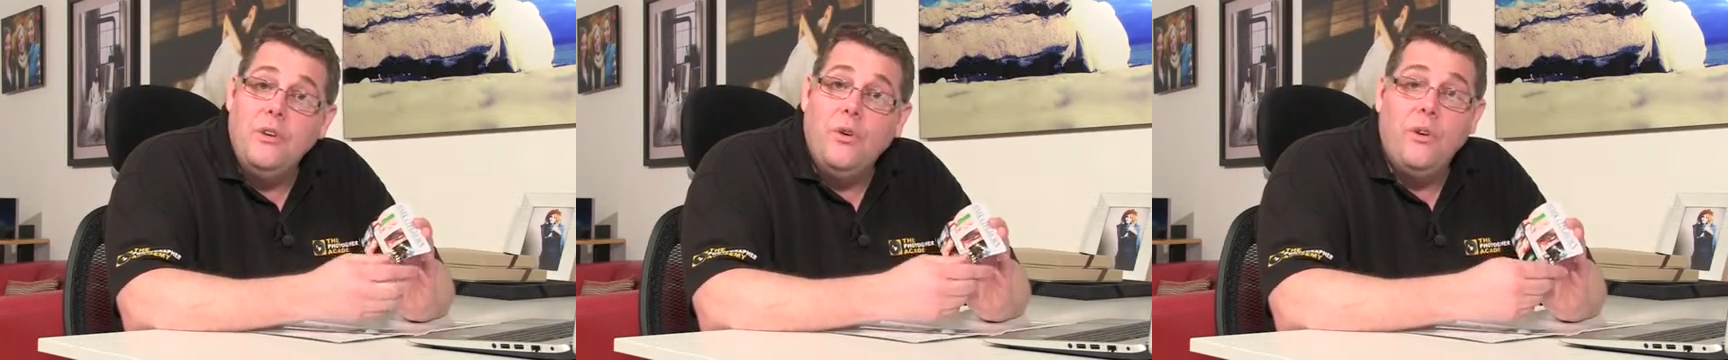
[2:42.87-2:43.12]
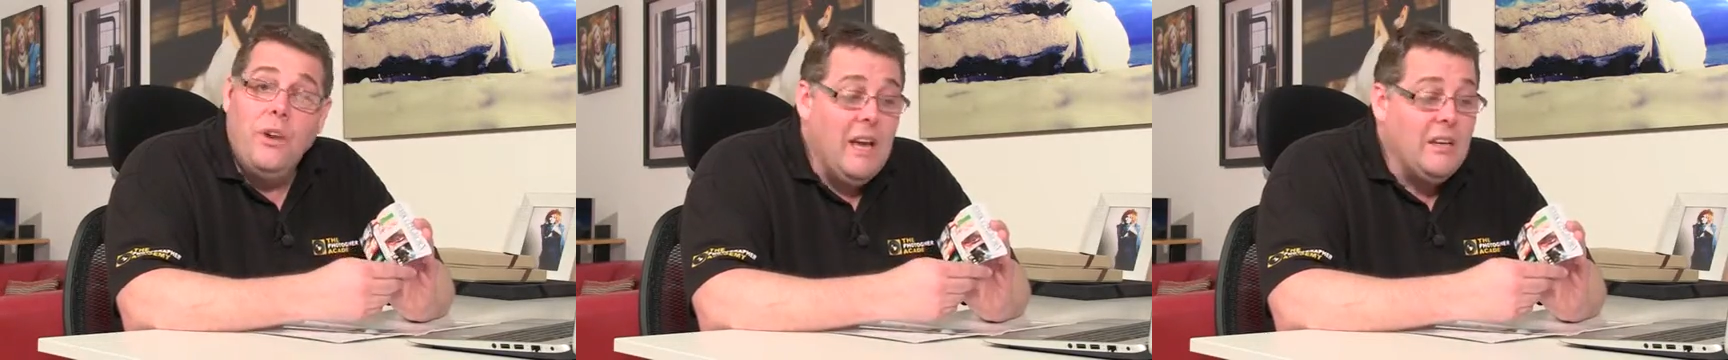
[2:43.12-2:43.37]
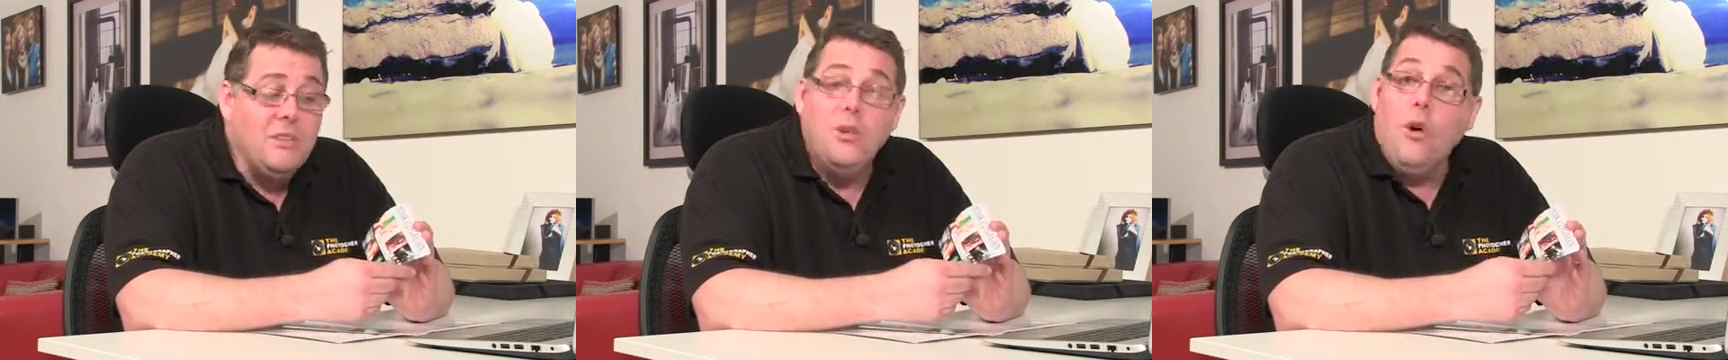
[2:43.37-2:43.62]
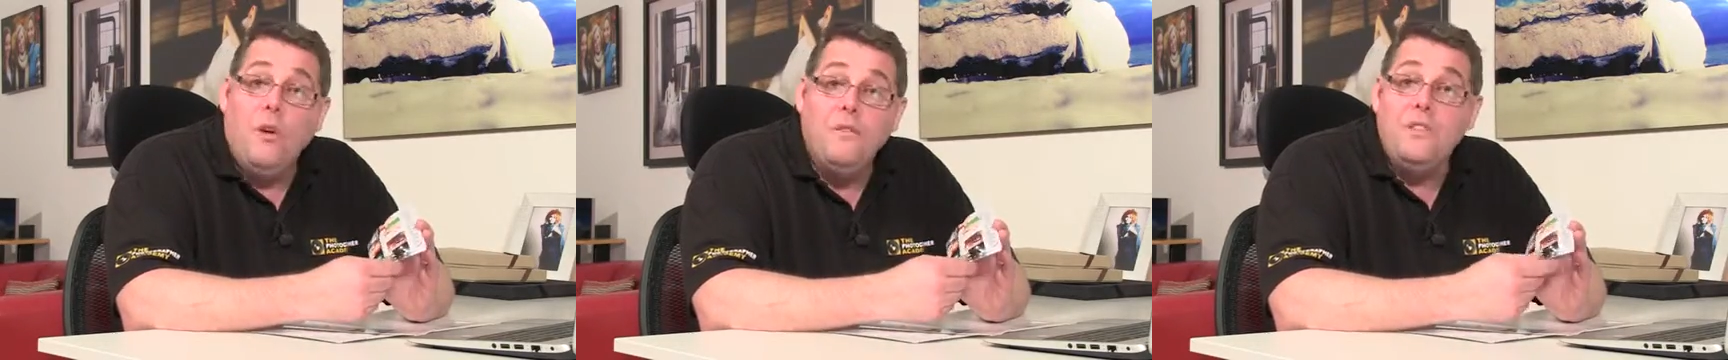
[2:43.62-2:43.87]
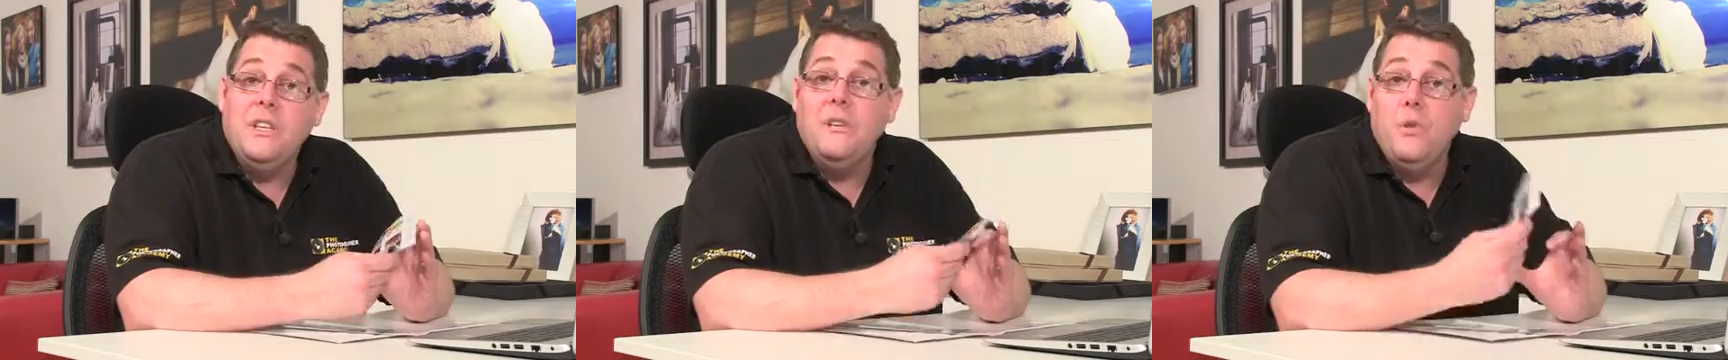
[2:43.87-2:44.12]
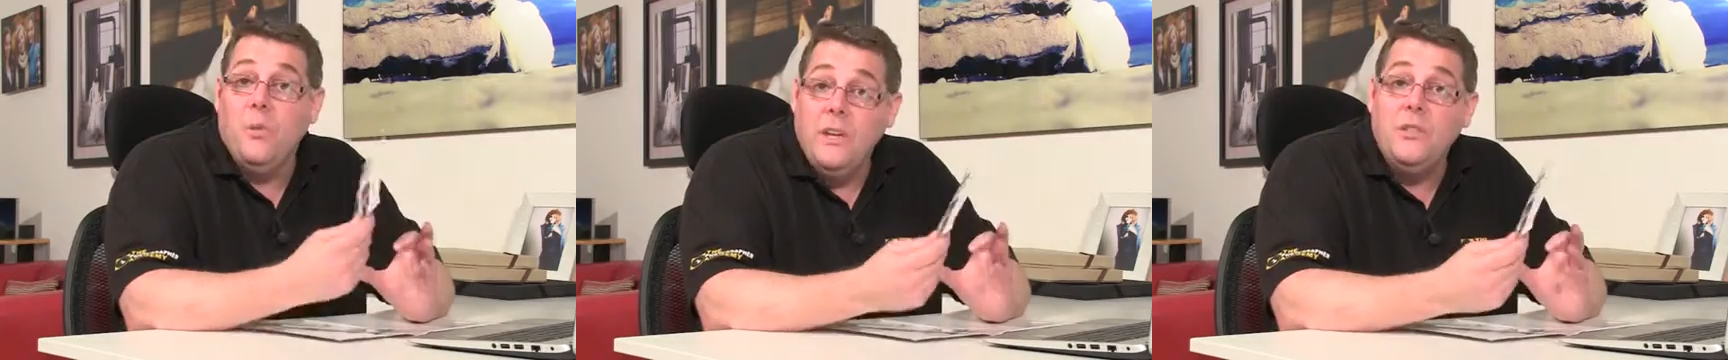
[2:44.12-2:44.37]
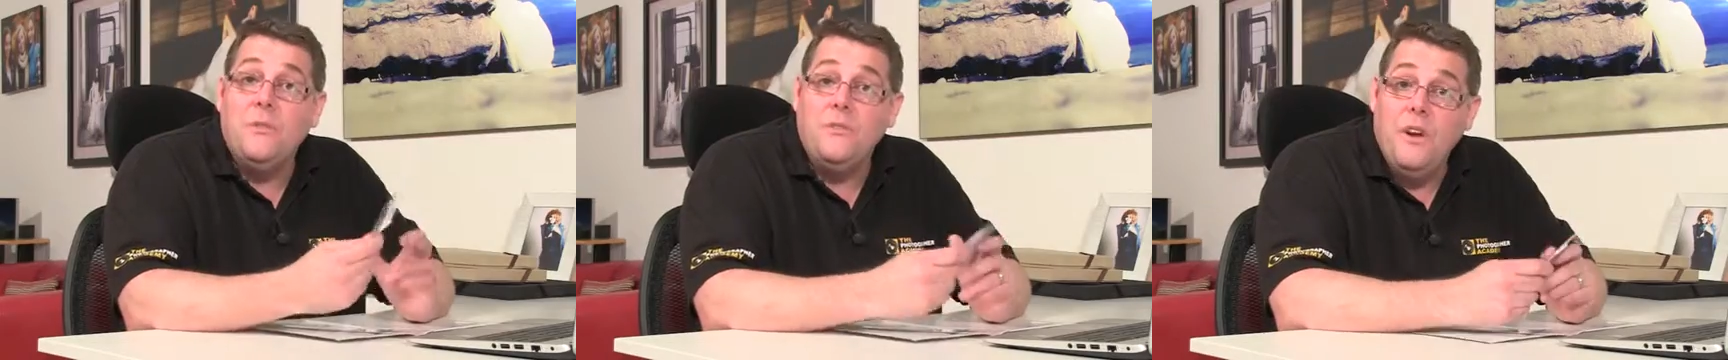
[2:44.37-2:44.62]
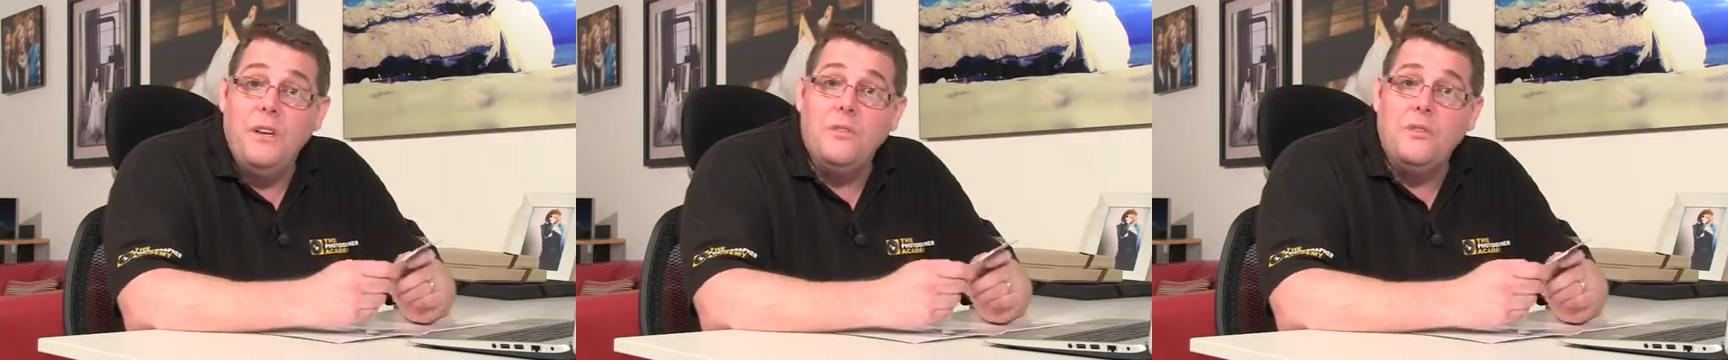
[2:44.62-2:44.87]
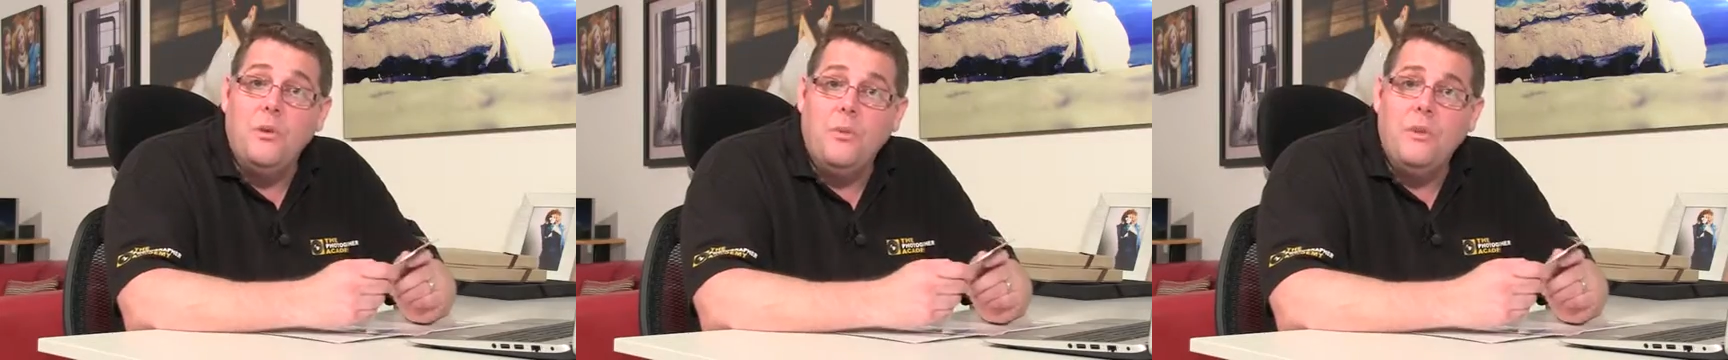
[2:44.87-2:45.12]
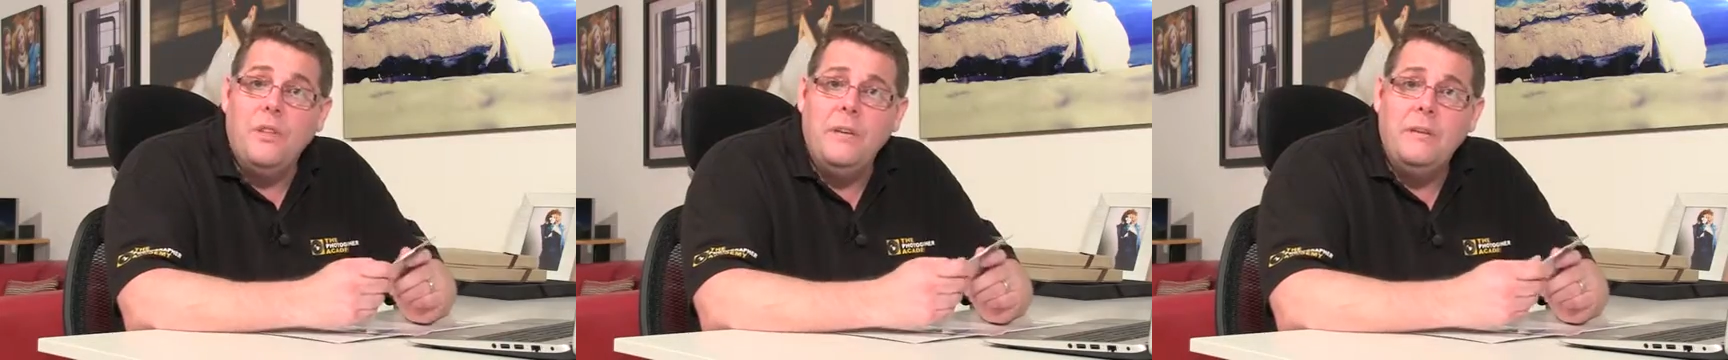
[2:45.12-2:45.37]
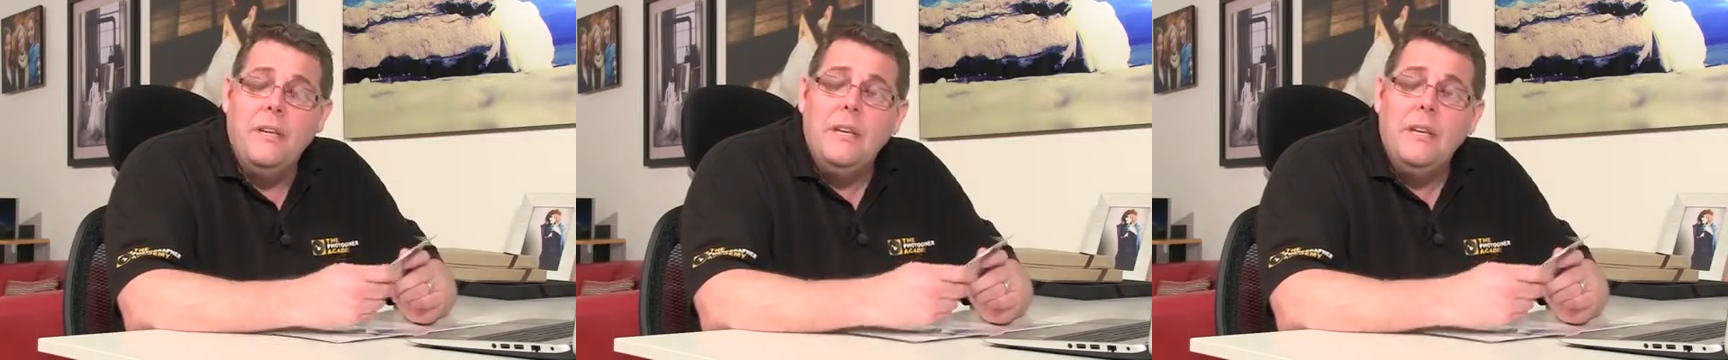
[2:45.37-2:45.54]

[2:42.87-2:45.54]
or it has an offer to give away to a friend and so on with it.